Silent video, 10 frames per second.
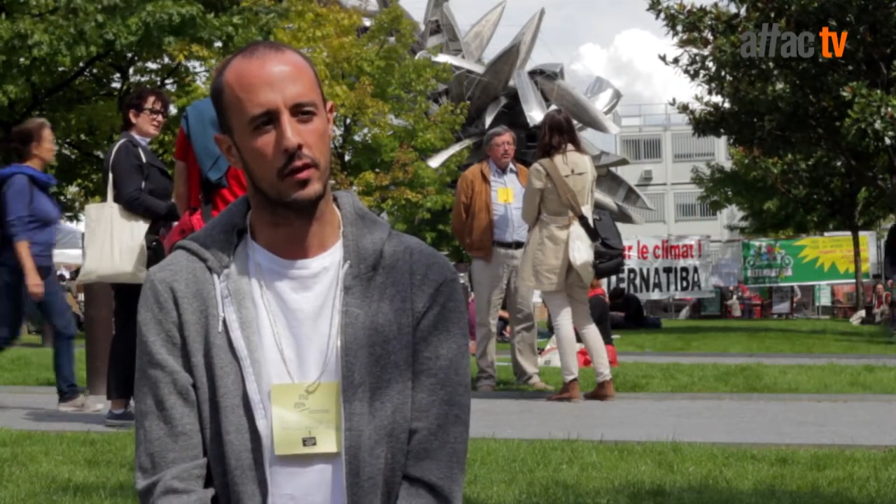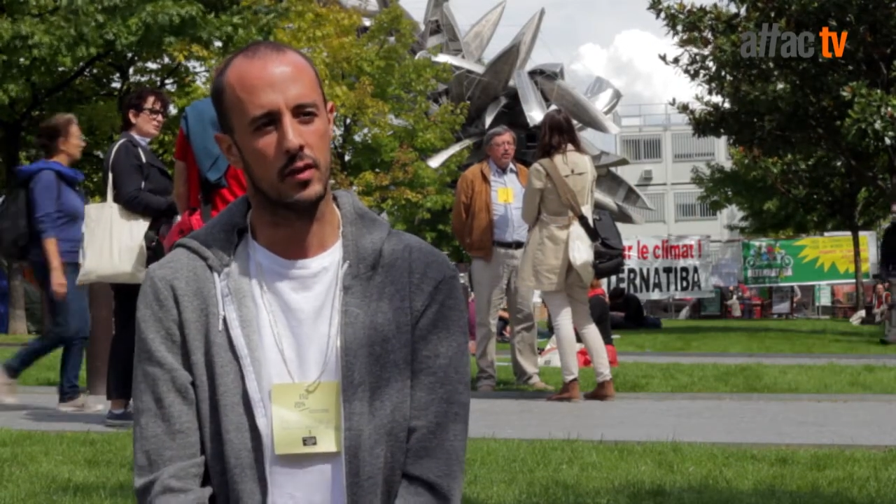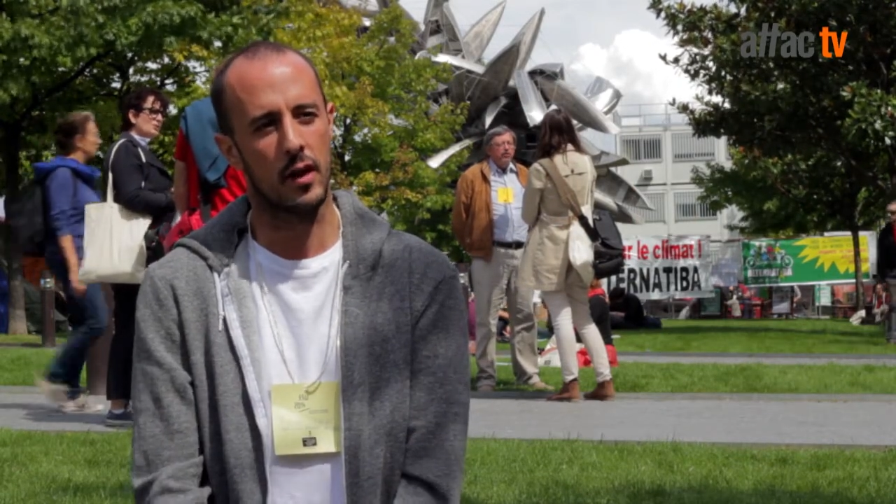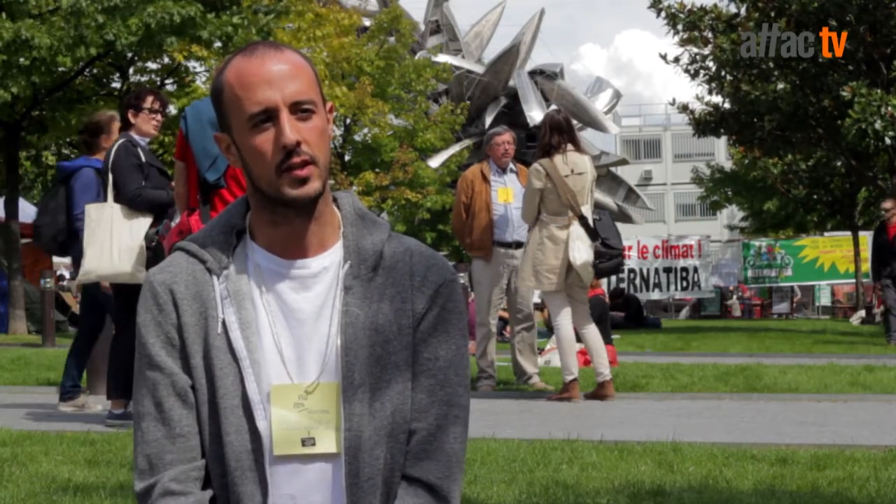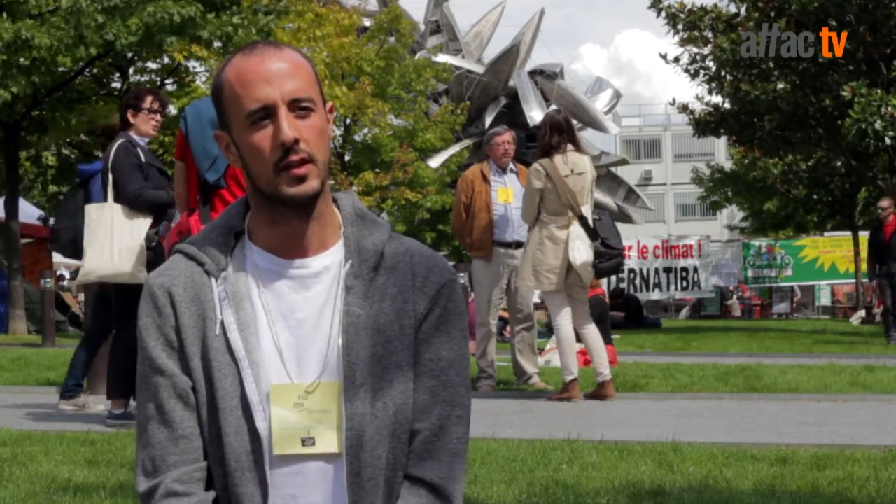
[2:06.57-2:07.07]

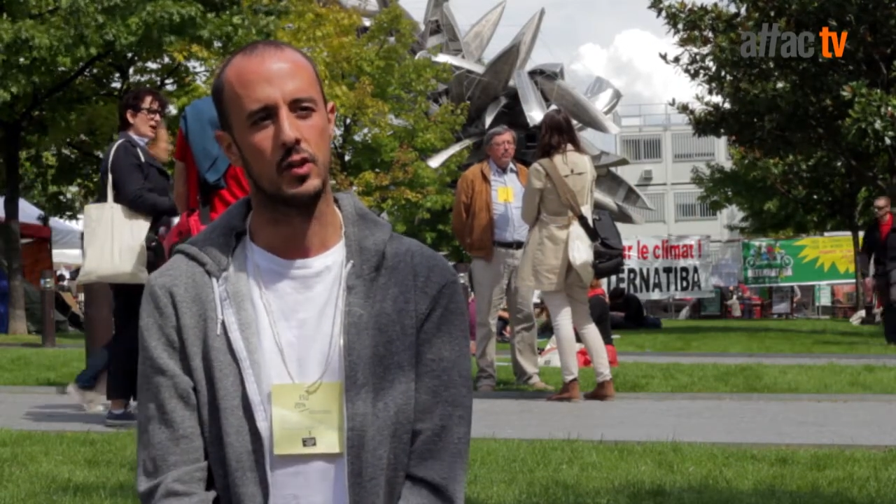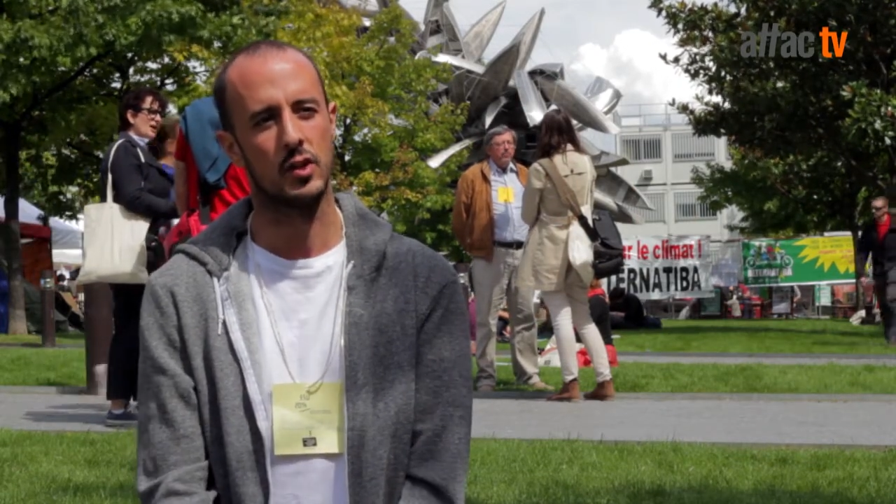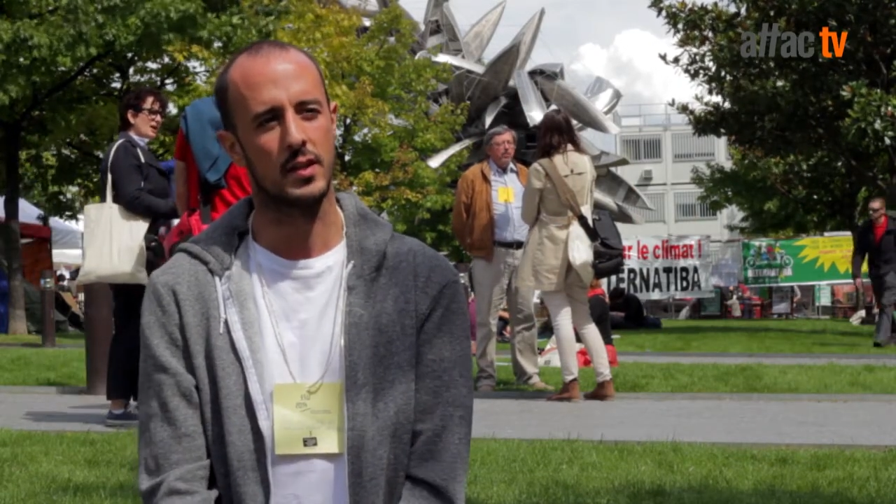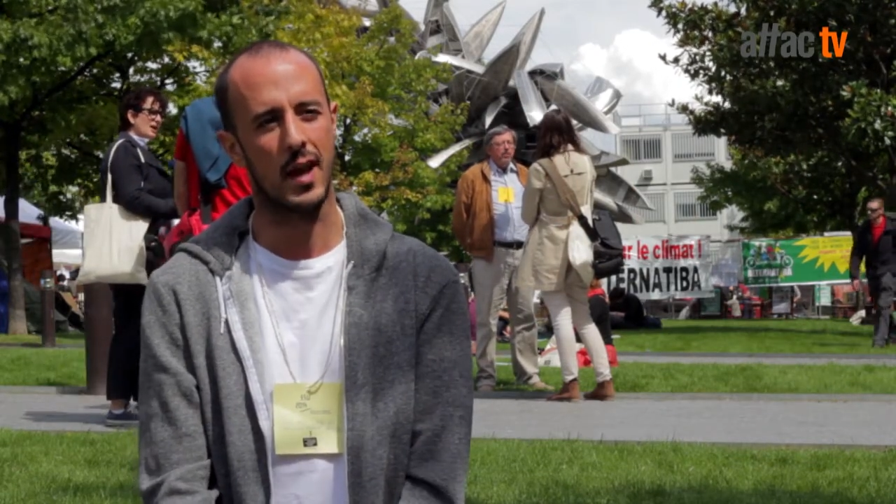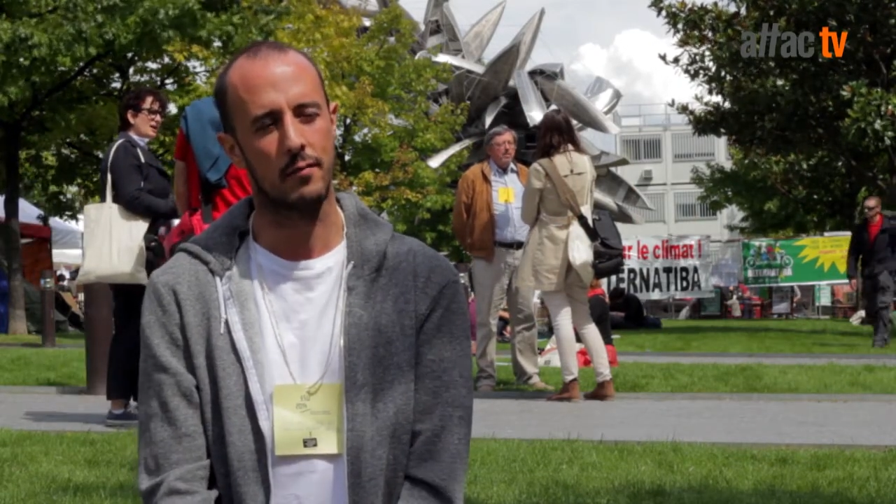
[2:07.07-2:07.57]
dirty energy
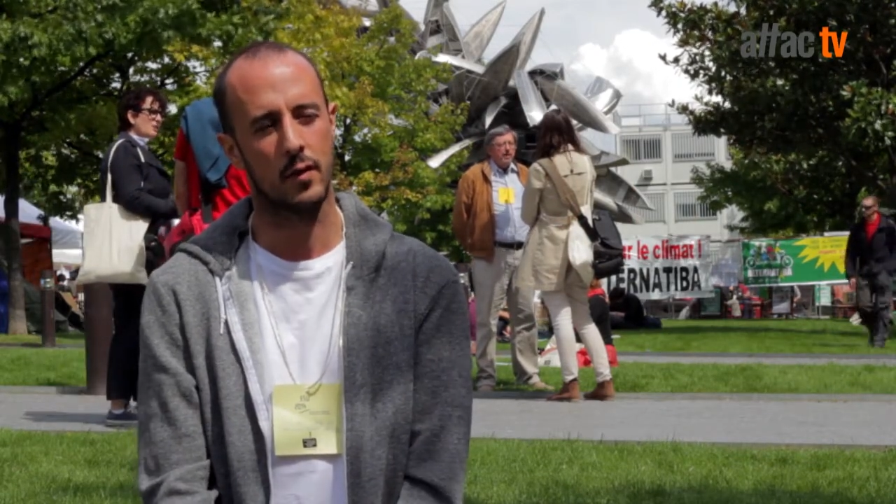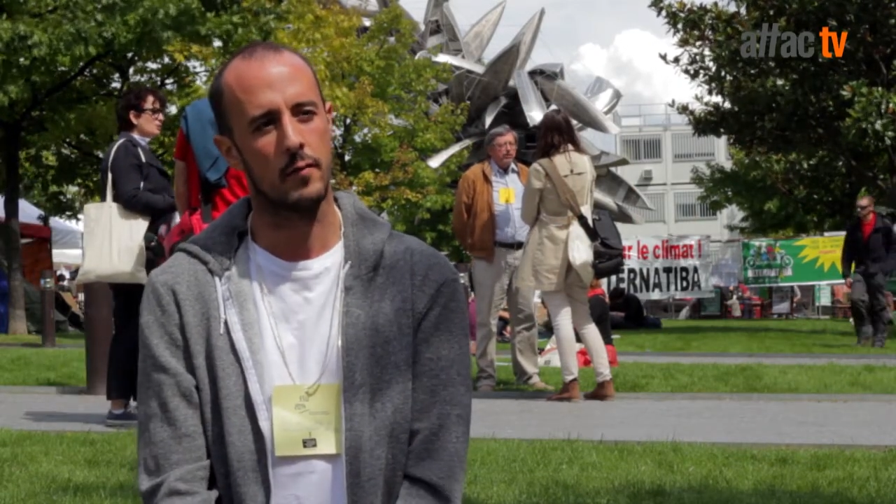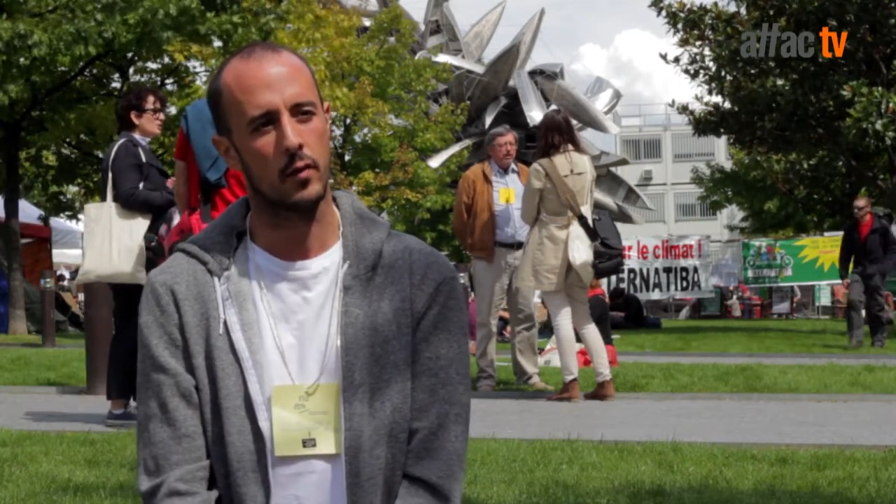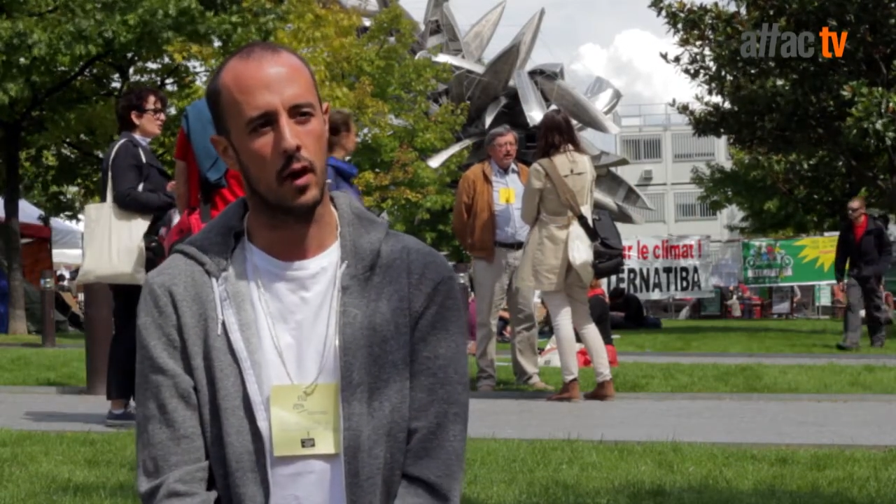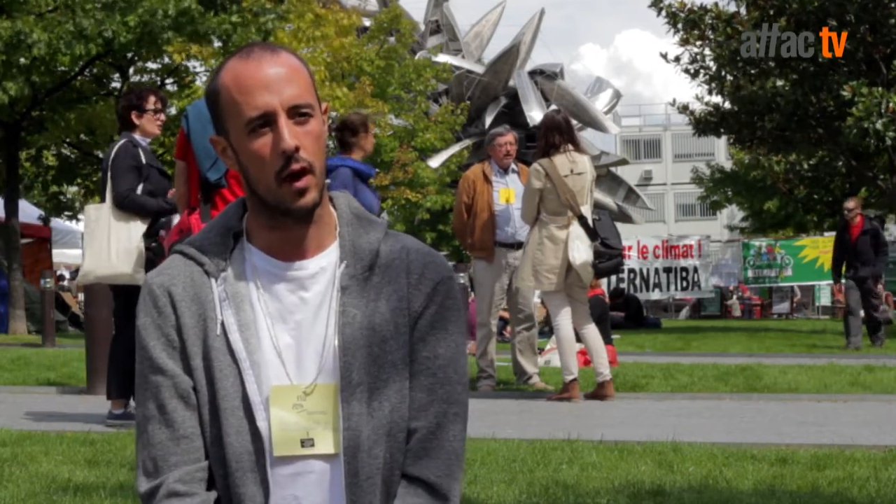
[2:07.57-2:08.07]
is having
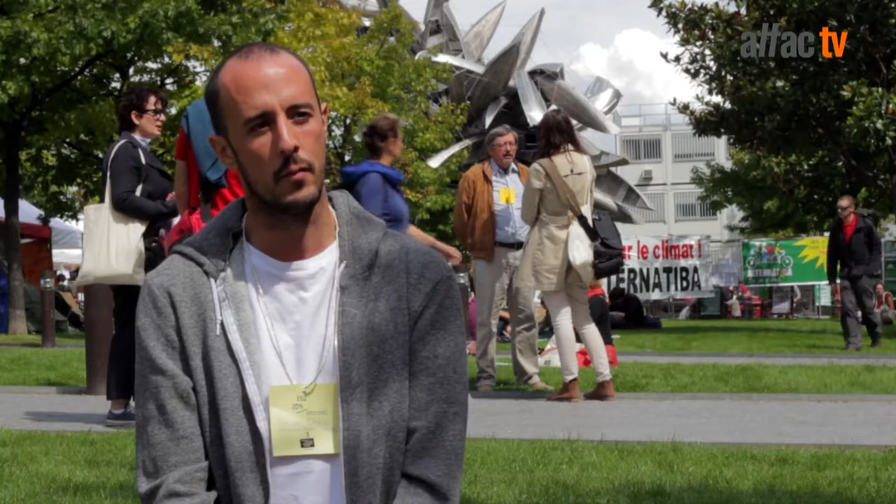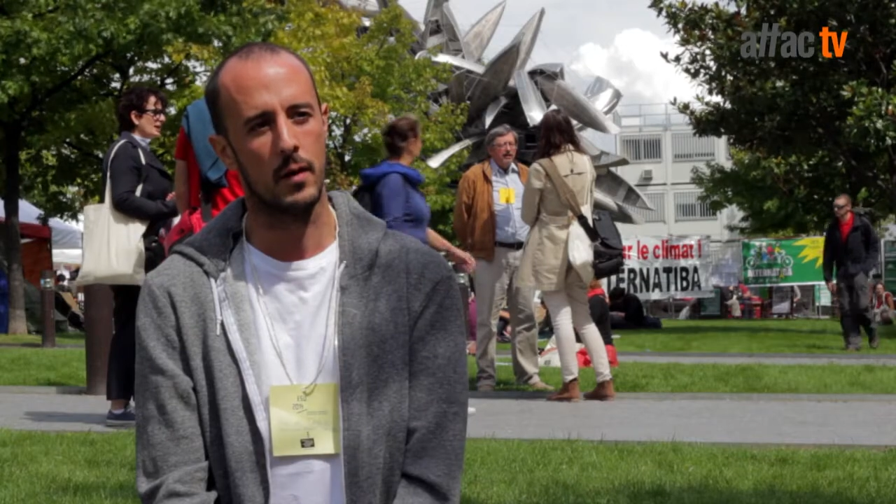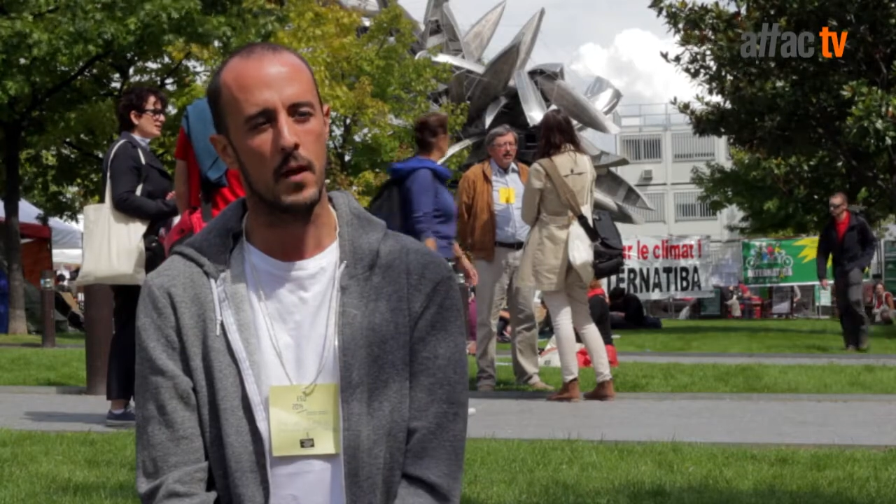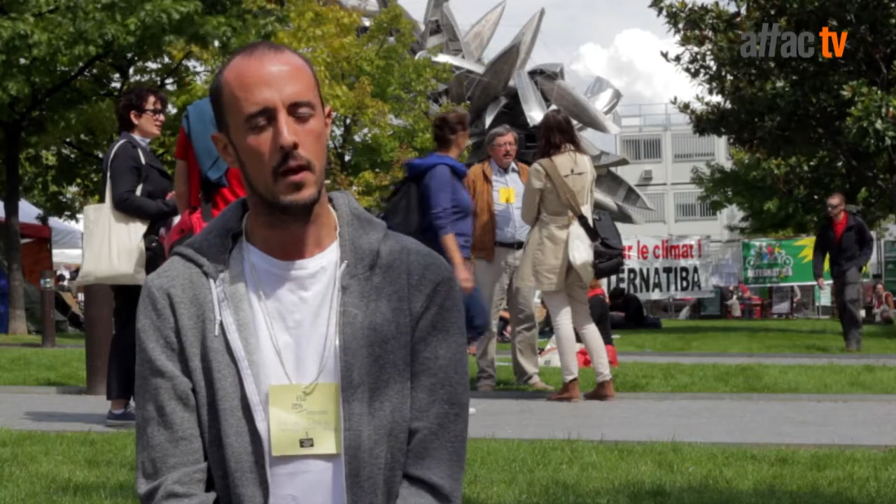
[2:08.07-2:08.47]
over climate,